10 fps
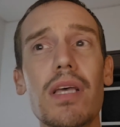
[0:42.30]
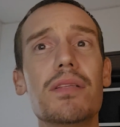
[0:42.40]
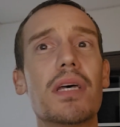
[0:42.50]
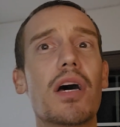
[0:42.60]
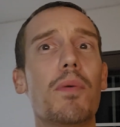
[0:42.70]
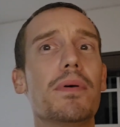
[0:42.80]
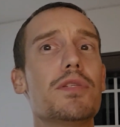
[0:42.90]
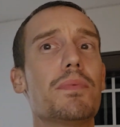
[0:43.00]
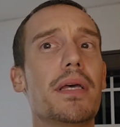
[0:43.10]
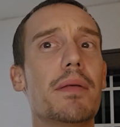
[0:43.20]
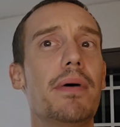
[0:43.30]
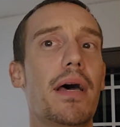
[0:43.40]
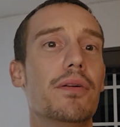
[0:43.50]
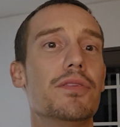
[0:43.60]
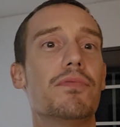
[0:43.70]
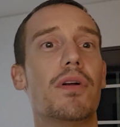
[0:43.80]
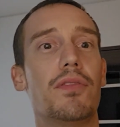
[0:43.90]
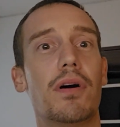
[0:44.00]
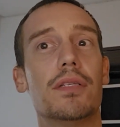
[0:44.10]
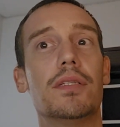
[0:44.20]
to help explain the patterns of our
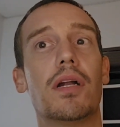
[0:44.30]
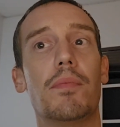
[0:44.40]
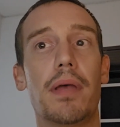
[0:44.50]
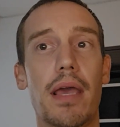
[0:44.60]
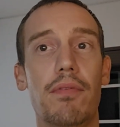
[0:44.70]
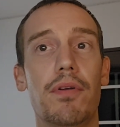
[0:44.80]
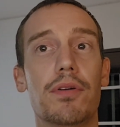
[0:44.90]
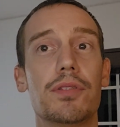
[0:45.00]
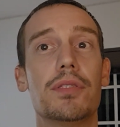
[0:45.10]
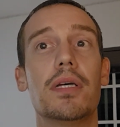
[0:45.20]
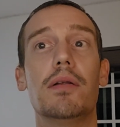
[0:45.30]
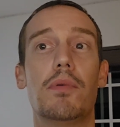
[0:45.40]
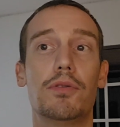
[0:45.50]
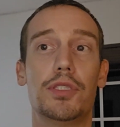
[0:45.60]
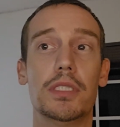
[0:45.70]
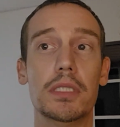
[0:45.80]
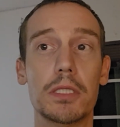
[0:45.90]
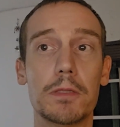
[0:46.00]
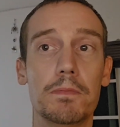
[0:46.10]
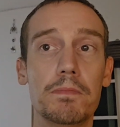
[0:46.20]
thoughts and our behaviors and
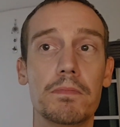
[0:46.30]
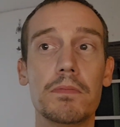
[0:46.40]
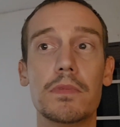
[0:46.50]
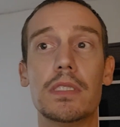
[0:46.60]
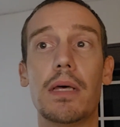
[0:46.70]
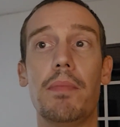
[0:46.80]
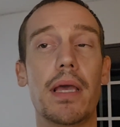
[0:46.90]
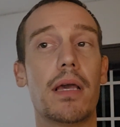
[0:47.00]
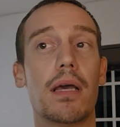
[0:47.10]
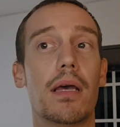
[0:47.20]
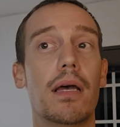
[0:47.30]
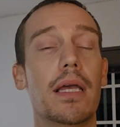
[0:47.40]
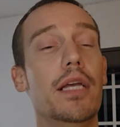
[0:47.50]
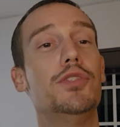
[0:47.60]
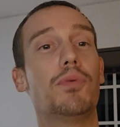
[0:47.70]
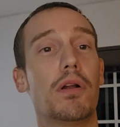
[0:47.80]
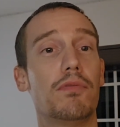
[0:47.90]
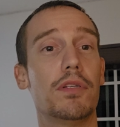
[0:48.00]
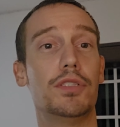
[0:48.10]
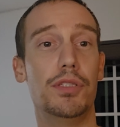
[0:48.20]
emotions that make each one
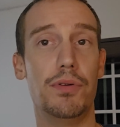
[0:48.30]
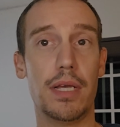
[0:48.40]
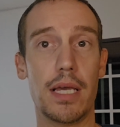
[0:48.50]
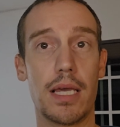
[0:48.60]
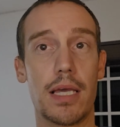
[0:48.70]
of us unique.